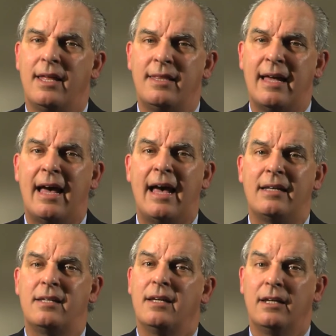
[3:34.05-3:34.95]

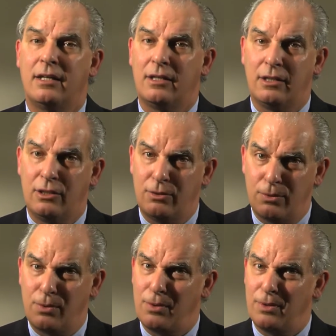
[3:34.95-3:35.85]
that
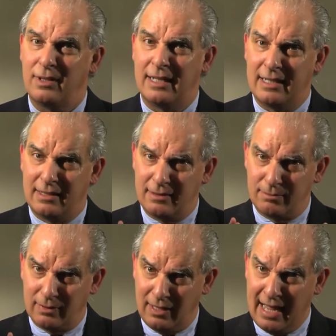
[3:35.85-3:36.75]
you're
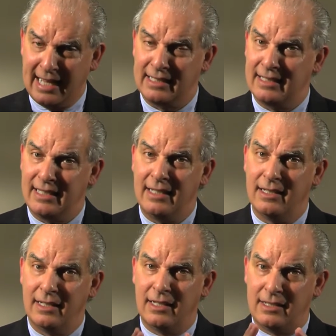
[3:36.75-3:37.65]
likely
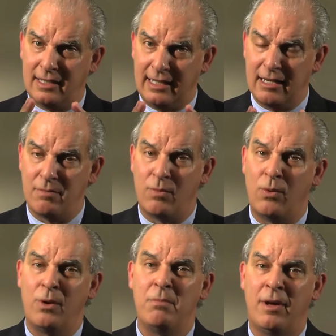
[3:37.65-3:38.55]
to get
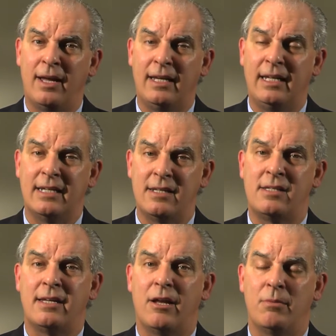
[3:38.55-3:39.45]
more money in
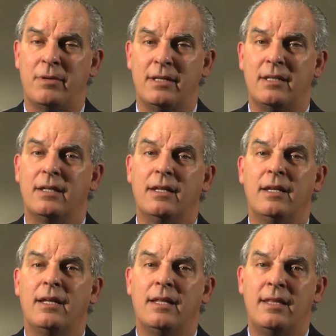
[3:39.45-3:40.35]
settlement
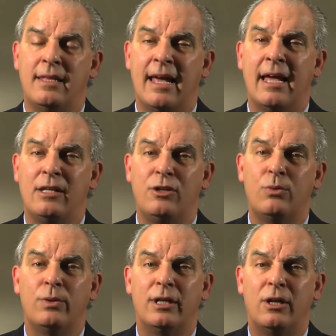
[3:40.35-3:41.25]
than you
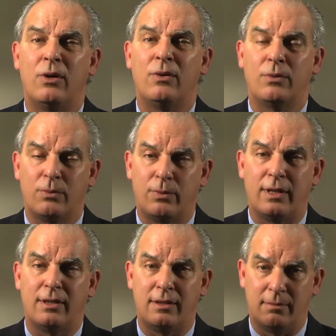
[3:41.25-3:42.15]
will
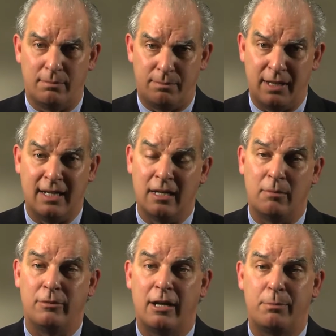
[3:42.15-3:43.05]
with being
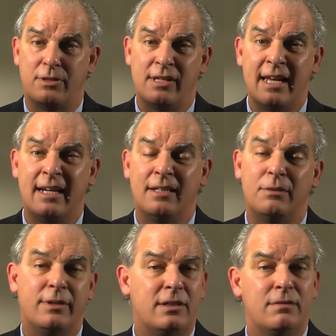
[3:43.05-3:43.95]
unrepresented. And the
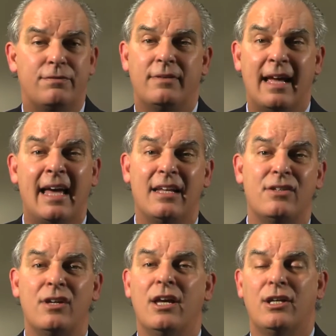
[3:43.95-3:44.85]
reason for that
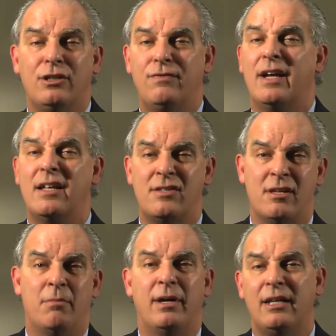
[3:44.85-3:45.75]
is you've got
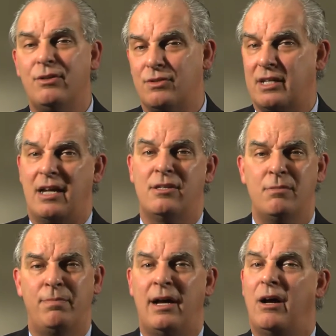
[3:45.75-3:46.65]
somebody who's got
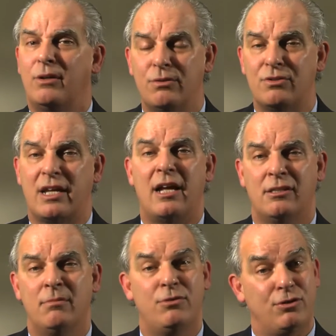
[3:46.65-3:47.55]
some power, who's got
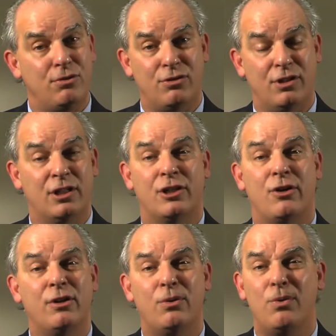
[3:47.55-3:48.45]
some juice, who can
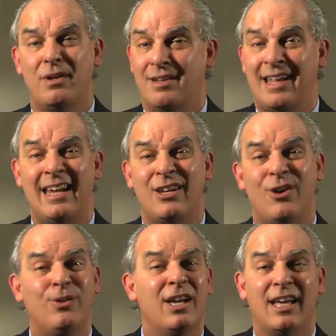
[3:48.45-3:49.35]
go to court, and they
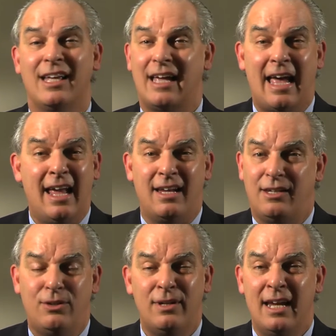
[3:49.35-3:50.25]
know, hey,
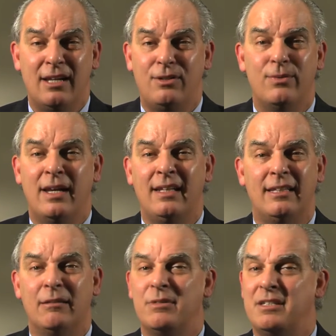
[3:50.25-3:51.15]
you can't do
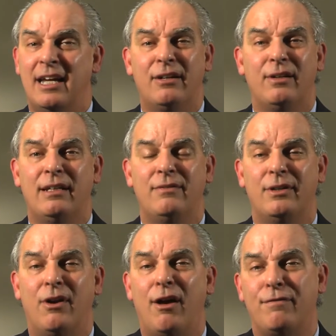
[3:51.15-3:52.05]
anything but take or leave
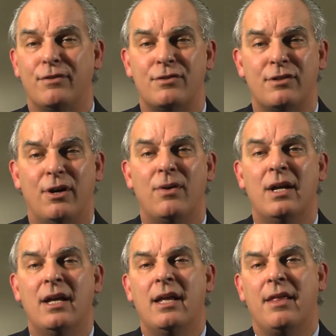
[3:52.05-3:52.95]
their offer. So
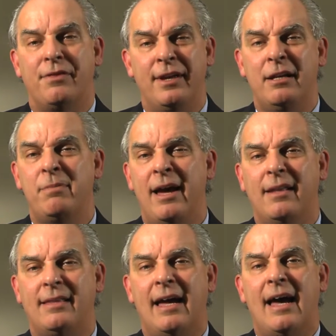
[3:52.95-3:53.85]
think
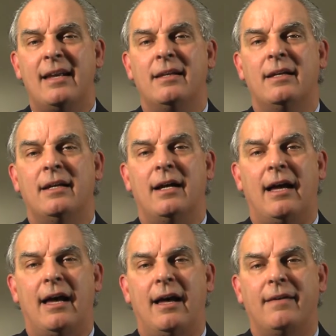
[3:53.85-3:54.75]
about that.
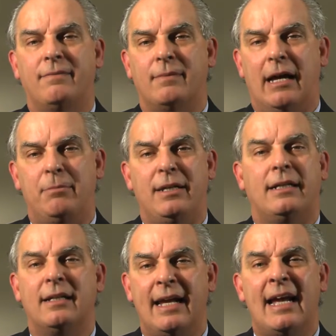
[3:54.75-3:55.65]
I'd be
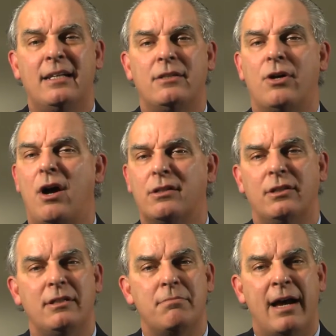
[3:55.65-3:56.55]
glad to talk
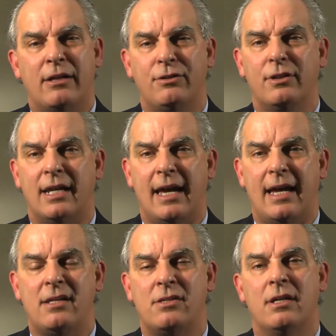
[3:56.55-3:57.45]
to you about your
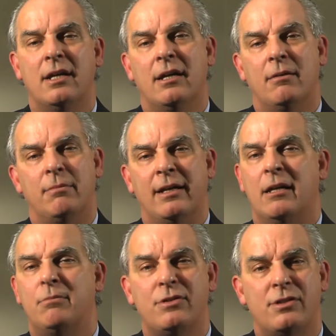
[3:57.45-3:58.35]
case. My number is